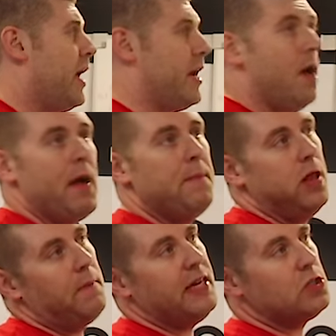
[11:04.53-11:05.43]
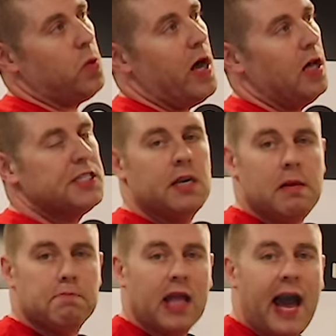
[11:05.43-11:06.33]
and all my plumbing as well is going
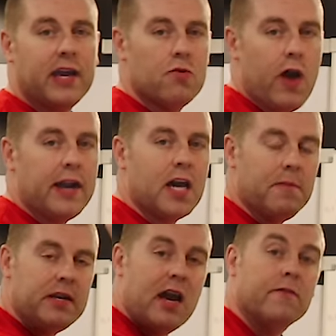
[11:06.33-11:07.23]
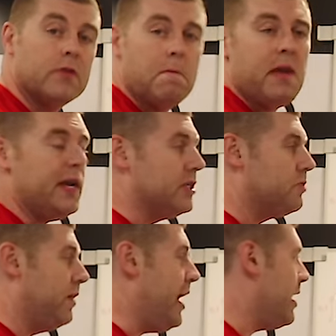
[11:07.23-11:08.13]
to be black and red coming down from the main
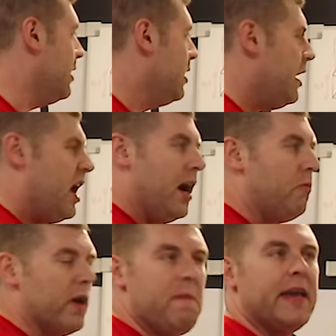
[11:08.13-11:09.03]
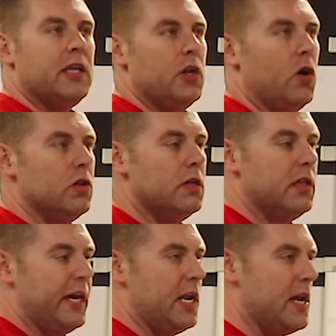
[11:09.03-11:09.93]
display. I want to make it, you know,
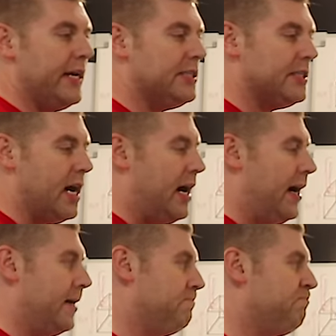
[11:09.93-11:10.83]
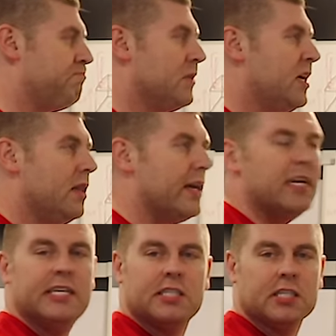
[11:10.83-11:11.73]
like a nice
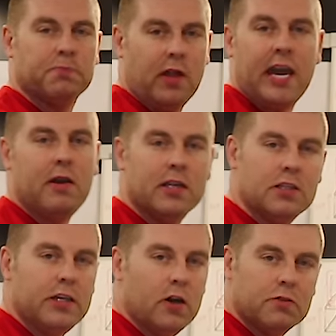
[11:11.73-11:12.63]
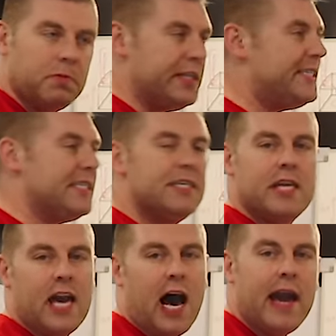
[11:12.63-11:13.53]
display, you know, pleasing to
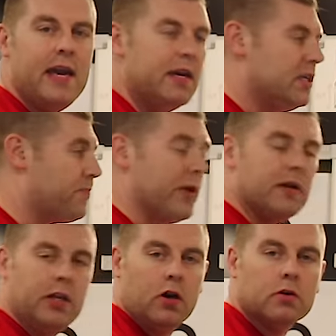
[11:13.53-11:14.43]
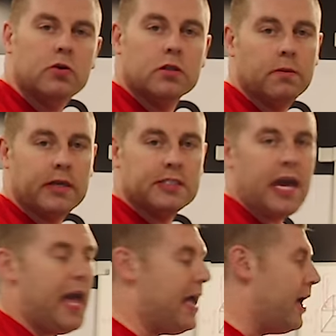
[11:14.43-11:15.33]
the eye. It's pretty, you know, cool the place
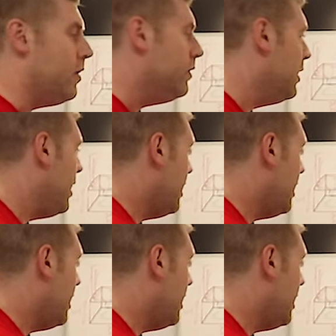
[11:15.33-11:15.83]
to hang out.